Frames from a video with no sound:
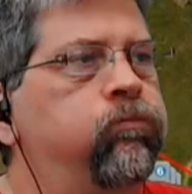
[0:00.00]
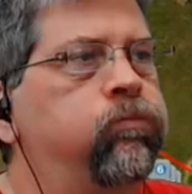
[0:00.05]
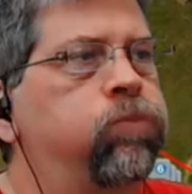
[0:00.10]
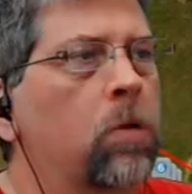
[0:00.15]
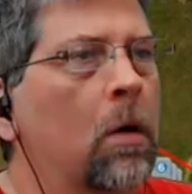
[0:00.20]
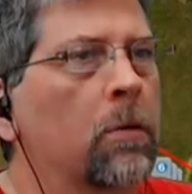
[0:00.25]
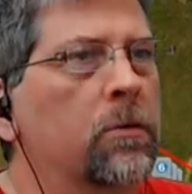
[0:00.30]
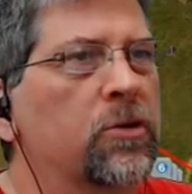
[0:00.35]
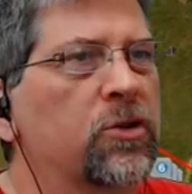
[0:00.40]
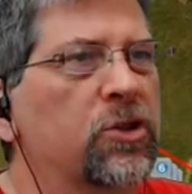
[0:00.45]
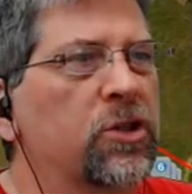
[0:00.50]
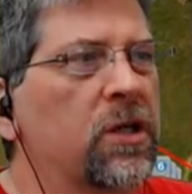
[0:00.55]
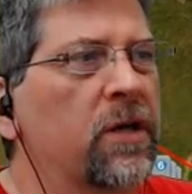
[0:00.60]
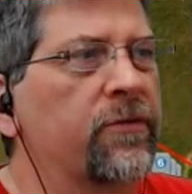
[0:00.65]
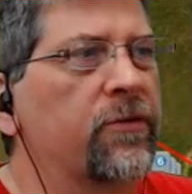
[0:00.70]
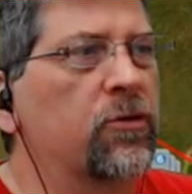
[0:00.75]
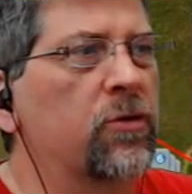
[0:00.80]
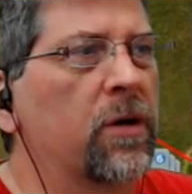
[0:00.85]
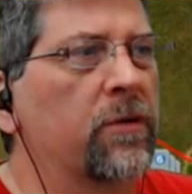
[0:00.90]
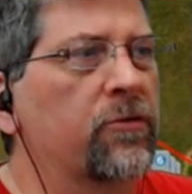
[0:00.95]
I'm just gonna
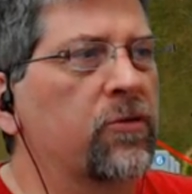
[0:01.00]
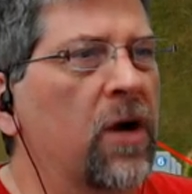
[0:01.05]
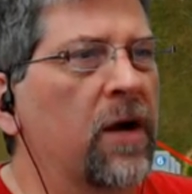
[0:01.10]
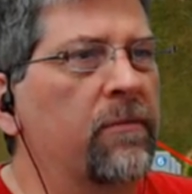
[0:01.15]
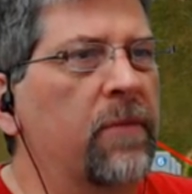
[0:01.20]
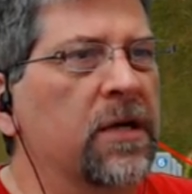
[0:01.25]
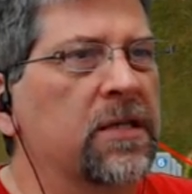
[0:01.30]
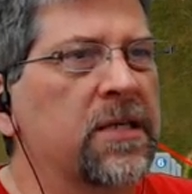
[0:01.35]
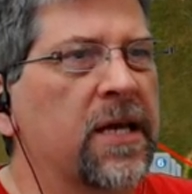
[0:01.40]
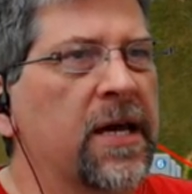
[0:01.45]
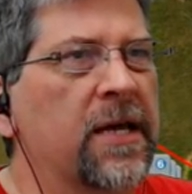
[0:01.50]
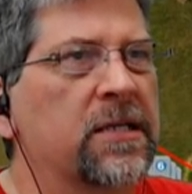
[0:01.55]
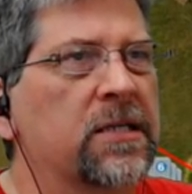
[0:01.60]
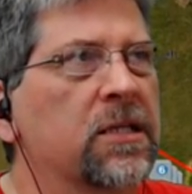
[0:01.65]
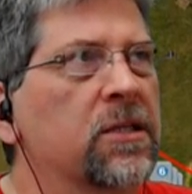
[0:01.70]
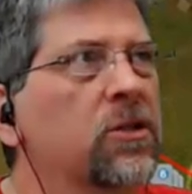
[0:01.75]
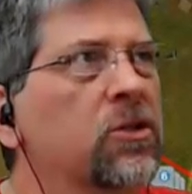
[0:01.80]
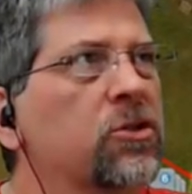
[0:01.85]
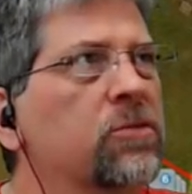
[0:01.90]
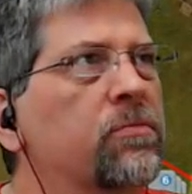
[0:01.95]
drop my tanks in
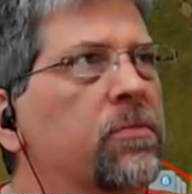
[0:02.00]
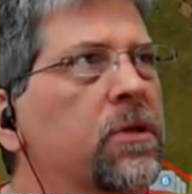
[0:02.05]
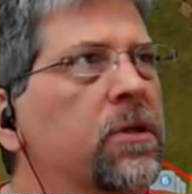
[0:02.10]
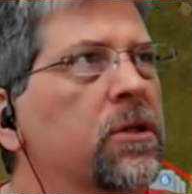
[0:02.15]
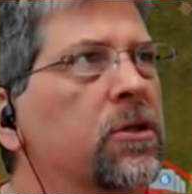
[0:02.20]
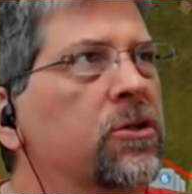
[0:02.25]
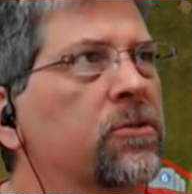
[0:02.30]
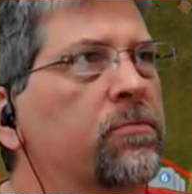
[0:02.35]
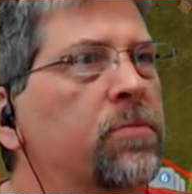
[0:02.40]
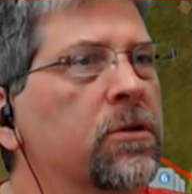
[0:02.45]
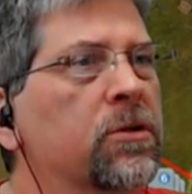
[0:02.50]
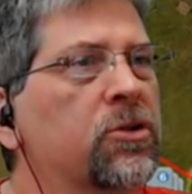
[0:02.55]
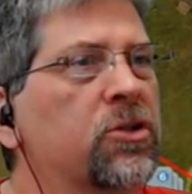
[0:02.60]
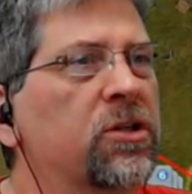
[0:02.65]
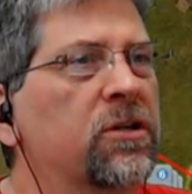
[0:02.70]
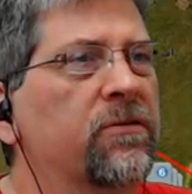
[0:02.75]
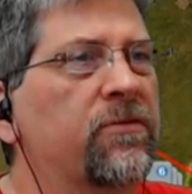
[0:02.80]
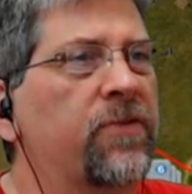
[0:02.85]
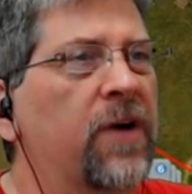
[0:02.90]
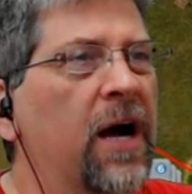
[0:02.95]
those. But
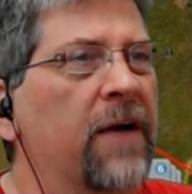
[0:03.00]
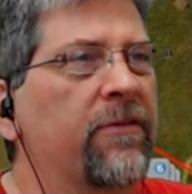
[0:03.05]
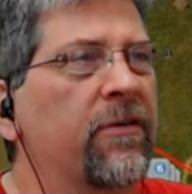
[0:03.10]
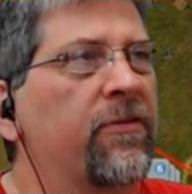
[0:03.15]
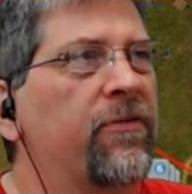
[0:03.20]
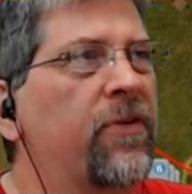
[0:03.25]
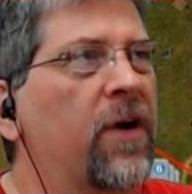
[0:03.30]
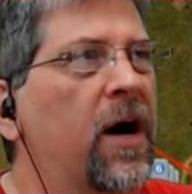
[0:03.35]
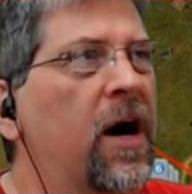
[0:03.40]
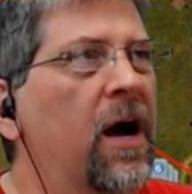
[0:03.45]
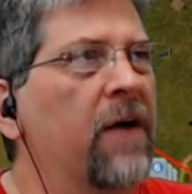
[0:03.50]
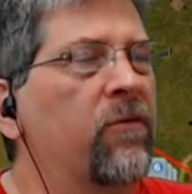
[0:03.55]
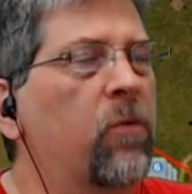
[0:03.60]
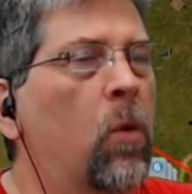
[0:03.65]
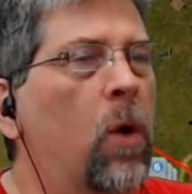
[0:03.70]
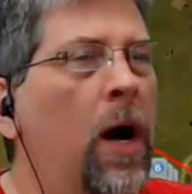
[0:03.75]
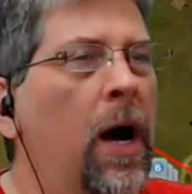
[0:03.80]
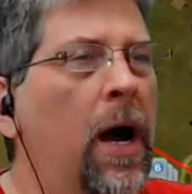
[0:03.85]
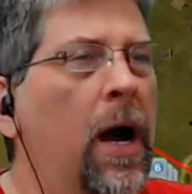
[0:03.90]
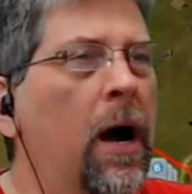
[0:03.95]
turn 5 of 5.
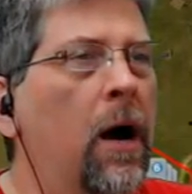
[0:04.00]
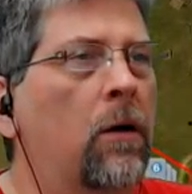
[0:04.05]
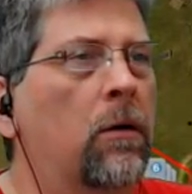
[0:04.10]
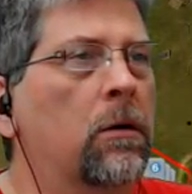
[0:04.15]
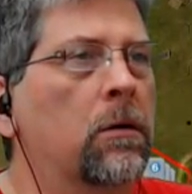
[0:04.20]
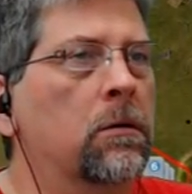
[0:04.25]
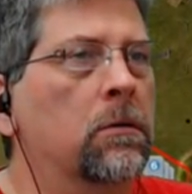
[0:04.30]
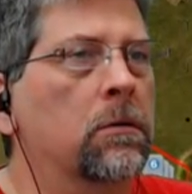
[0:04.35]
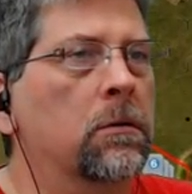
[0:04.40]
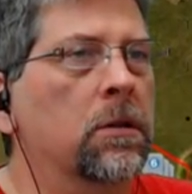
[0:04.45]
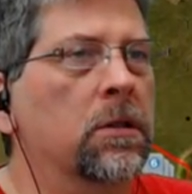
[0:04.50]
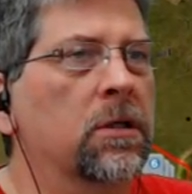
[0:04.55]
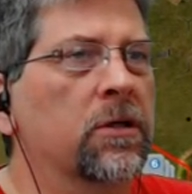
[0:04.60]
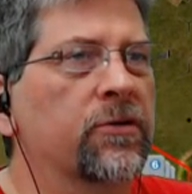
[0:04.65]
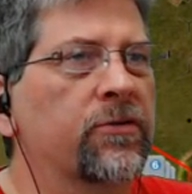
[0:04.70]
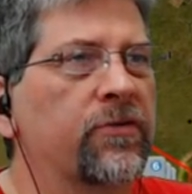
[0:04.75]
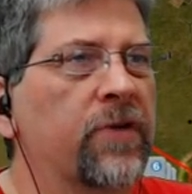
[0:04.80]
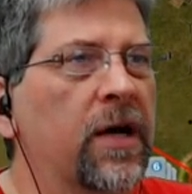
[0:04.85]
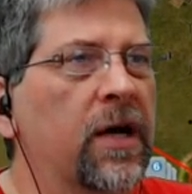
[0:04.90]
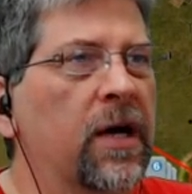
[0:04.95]
Wow, it goes
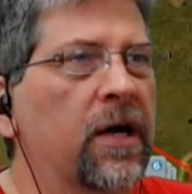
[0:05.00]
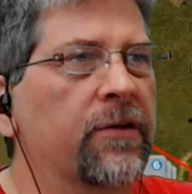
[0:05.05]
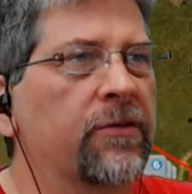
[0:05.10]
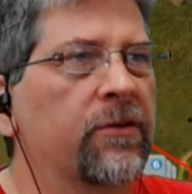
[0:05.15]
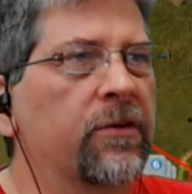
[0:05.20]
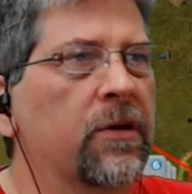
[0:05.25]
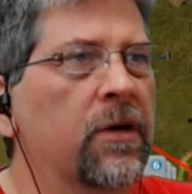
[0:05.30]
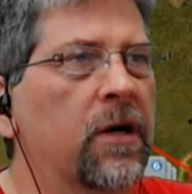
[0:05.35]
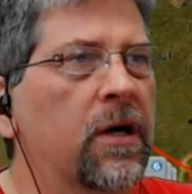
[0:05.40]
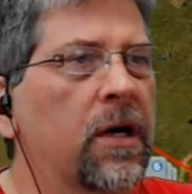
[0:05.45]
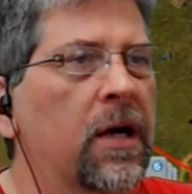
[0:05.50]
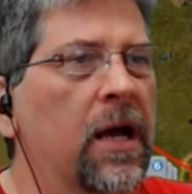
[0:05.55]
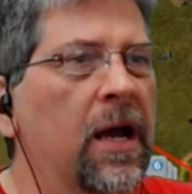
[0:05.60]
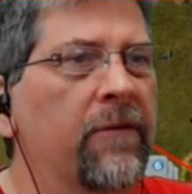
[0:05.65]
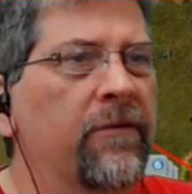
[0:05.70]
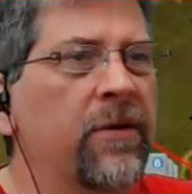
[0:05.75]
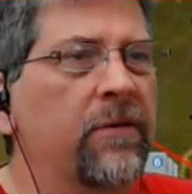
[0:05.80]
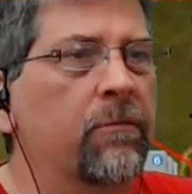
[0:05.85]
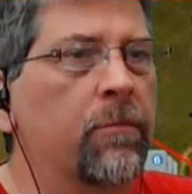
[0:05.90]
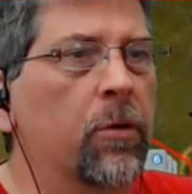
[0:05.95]
fast. I
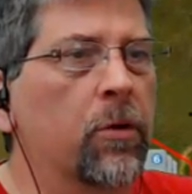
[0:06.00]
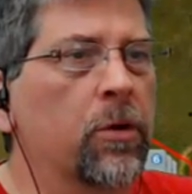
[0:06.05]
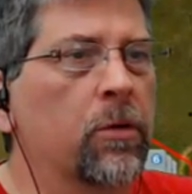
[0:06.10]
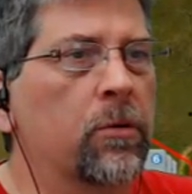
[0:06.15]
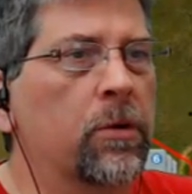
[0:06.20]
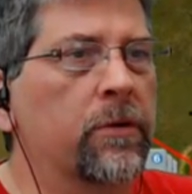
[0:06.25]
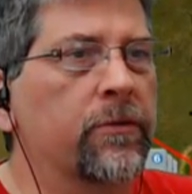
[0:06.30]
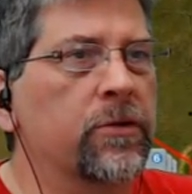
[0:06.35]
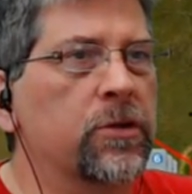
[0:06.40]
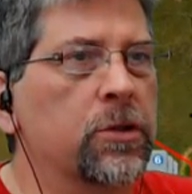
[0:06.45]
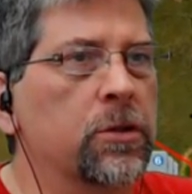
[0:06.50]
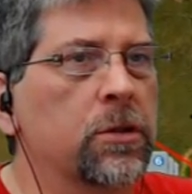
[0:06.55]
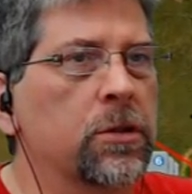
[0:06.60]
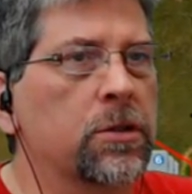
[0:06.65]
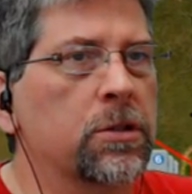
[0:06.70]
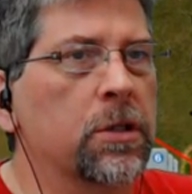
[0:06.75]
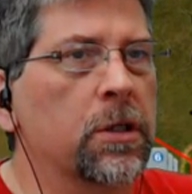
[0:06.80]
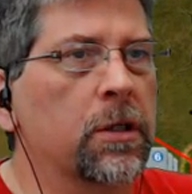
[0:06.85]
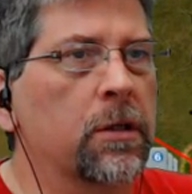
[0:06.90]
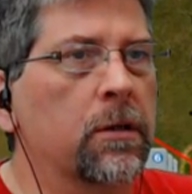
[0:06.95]
haven't even broken one of his units
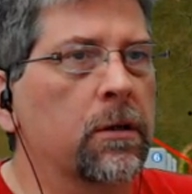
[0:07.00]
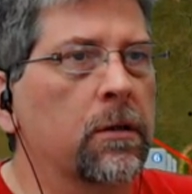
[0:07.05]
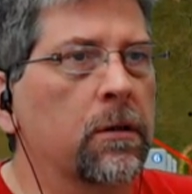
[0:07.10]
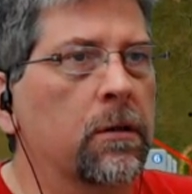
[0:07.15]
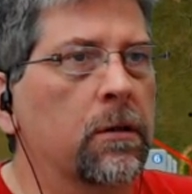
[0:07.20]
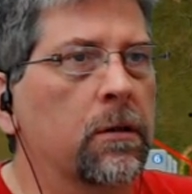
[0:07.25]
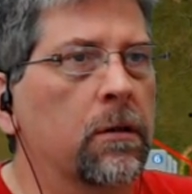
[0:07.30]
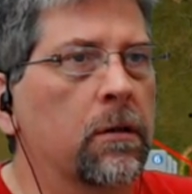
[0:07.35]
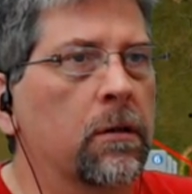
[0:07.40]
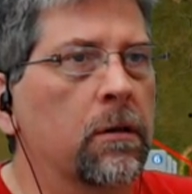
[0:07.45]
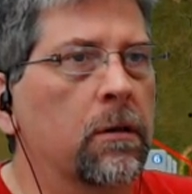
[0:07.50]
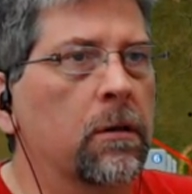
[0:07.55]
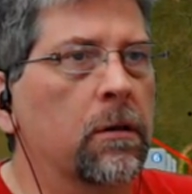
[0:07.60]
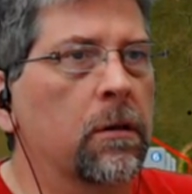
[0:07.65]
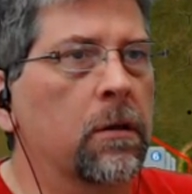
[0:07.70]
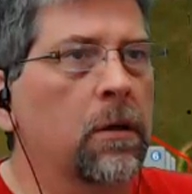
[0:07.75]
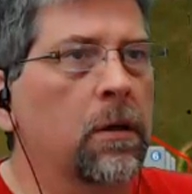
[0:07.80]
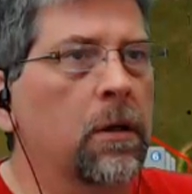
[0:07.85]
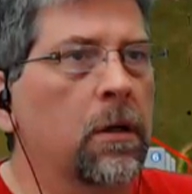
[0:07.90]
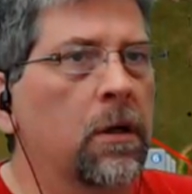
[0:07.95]
yet.
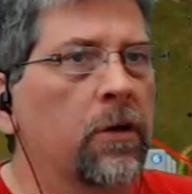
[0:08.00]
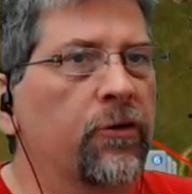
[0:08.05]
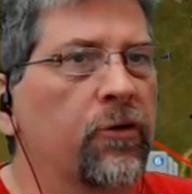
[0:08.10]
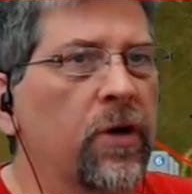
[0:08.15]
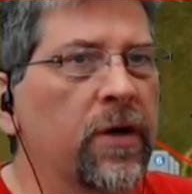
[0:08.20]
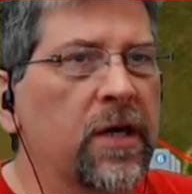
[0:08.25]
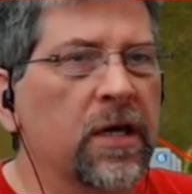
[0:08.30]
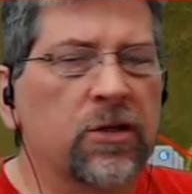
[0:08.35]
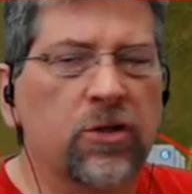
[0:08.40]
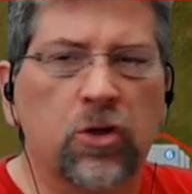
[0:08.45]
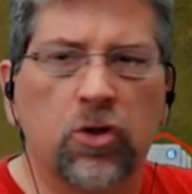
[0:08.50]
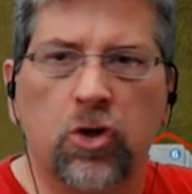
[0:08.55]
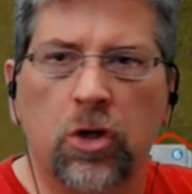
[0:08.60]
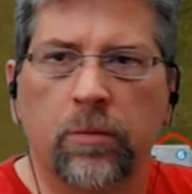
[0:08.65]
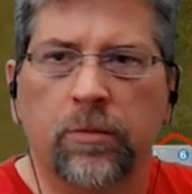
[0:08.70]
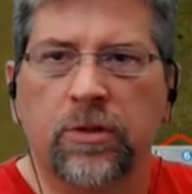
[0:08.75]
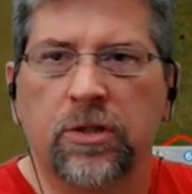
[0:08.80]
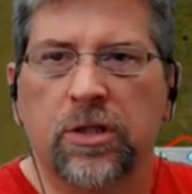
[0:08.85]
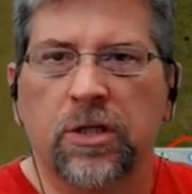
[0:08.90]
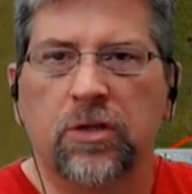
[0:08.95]
So I guess the
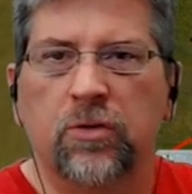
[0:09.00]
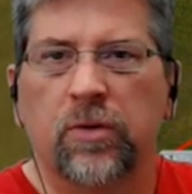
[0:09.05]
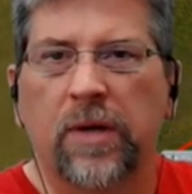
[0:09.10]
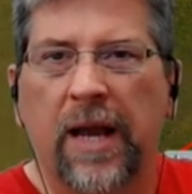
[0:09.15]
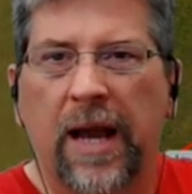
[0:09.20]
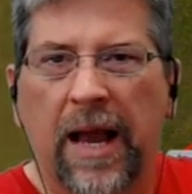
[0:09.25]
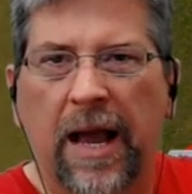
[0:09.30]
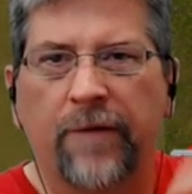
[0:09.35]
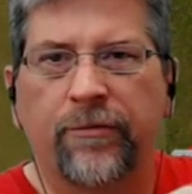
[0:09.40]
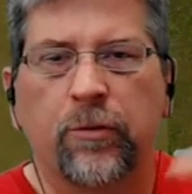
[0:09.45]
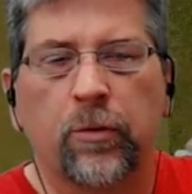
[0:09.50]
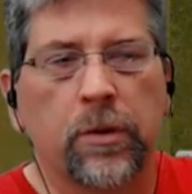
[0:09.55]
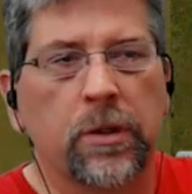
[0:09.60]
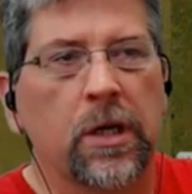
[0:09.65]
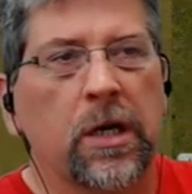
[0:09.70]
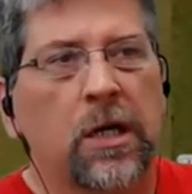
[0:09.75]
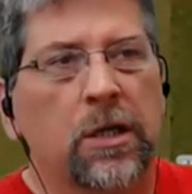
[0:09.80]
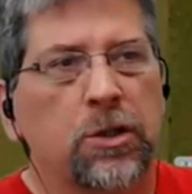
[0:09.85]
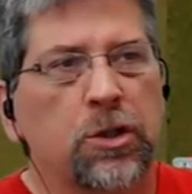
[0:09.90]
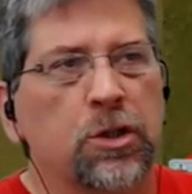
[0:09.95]
Germans in this one have to
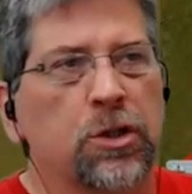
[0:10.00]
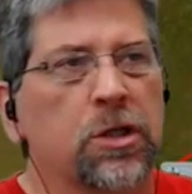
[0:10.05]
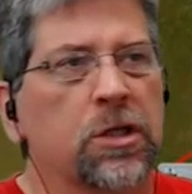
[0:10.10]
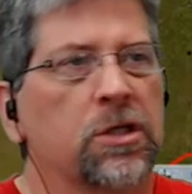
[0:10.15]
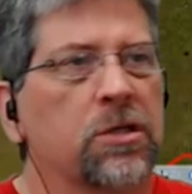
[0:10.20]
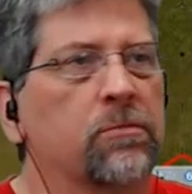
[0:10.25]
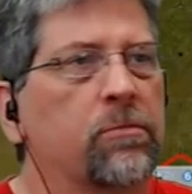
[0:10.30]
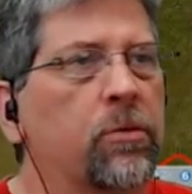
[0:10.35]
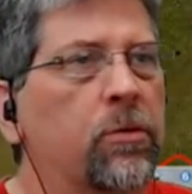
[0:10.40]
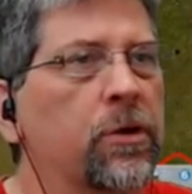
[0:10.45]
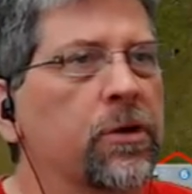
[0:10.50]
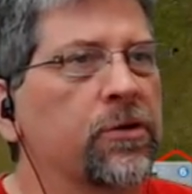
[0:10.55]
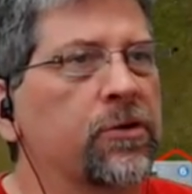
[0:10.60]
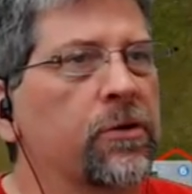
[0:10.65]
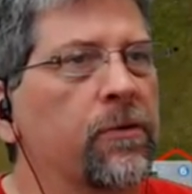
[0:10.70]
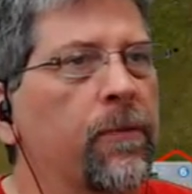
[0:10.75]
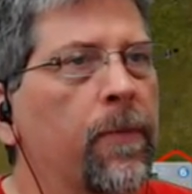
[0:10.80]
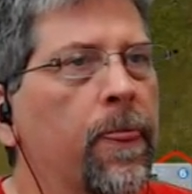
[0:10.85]
engage just to get some points.